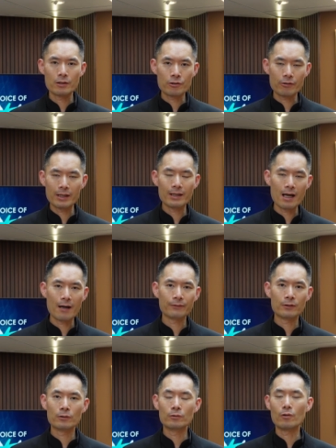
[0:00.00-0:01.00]
3 in the
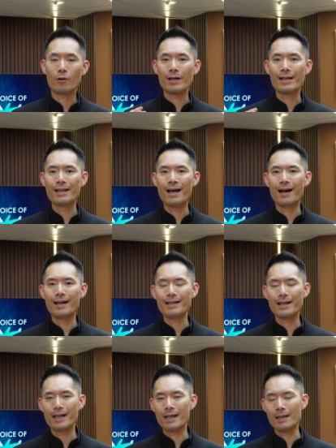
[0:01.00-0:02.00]
afternoon, or 9
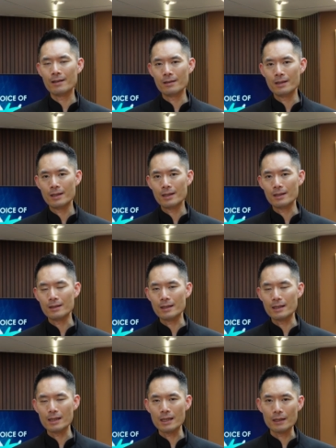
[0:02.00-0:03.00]
in
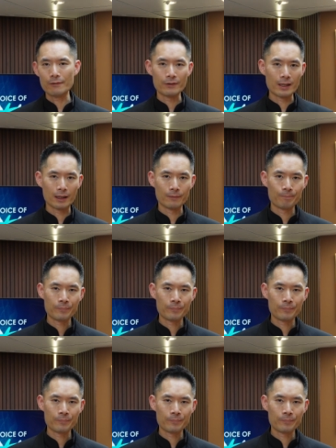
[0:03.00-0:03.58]
the evening.